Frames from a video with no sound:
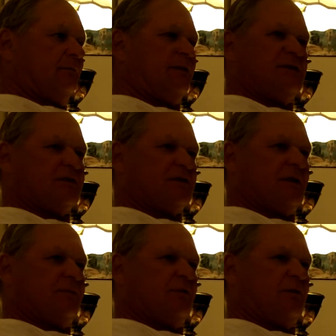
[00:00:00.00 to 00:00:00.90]
they just
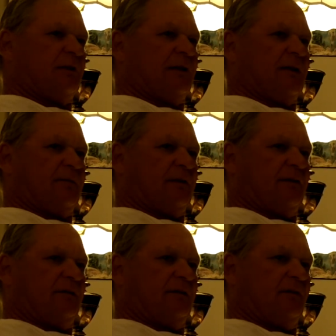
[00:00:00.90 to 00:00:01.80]
kept looking at me
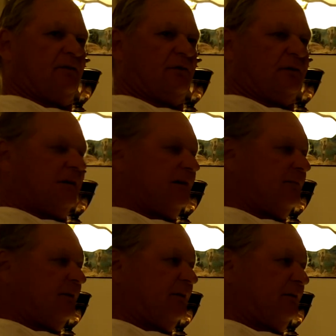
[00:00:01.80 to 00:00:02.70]
and looking at
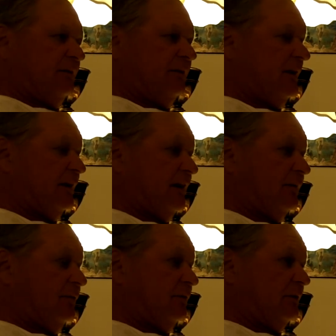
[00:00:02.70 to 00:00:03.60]
me, and I
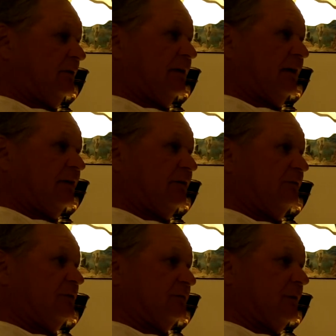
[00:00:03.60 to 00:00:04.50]
kept looking and I couldn't
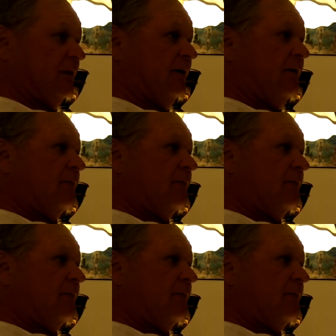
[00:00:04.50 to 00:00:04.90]
respond.